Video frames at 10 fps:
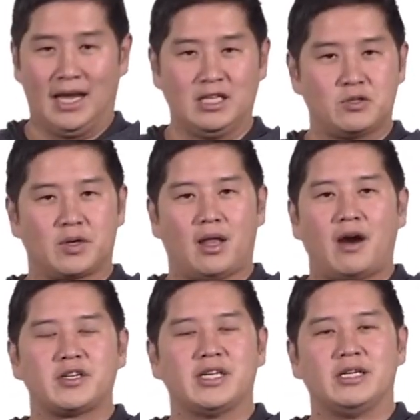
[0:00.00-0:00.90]
And these were
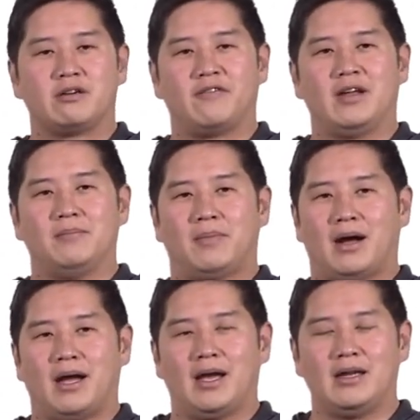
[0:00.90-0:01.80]
largely driven
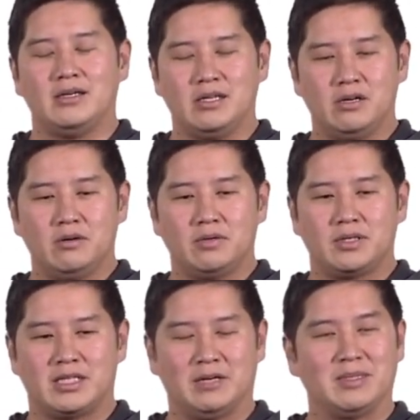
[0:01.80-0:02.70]
by new
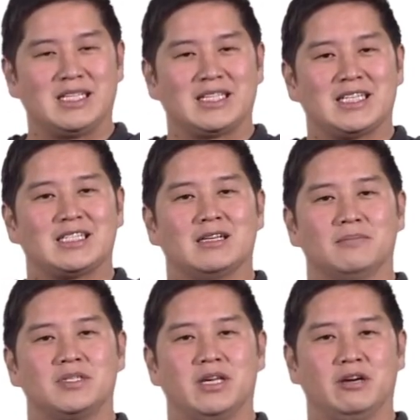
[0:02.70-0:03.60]
sequencing
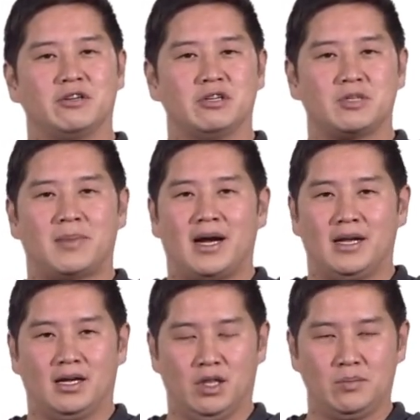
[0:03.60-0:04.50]
systems introduced
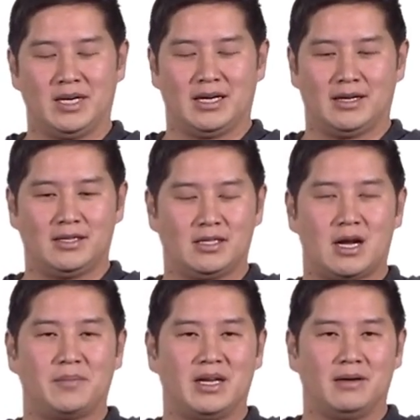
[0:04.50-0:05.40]
by Illumina, the
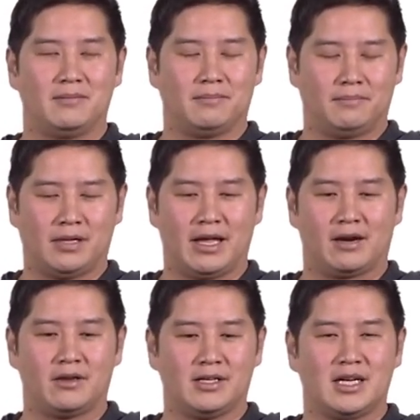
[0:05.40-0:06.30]
dominant
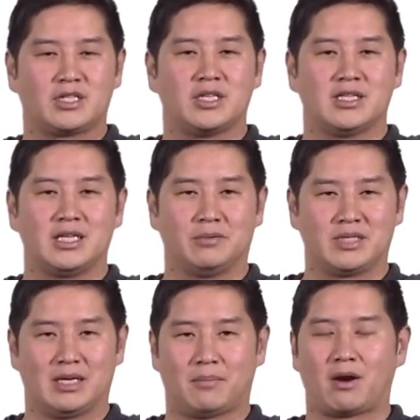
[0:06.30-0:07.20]
player in the next-gen sequencing